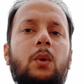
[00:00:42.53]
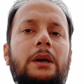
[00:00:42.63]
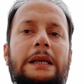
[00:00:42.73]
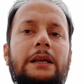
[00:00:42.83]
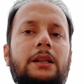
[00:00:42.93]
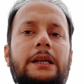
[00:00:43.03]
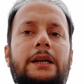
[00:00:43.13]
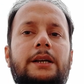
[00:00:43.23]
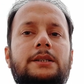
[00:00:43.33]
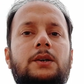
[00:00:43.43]
only
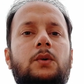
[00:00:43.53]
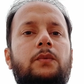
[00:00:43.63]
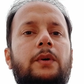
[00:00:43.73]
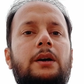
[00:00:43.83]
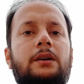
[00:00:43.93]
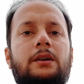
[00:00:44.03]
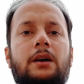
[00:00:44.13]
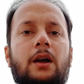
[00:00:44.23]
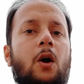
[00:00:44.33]
elites who felt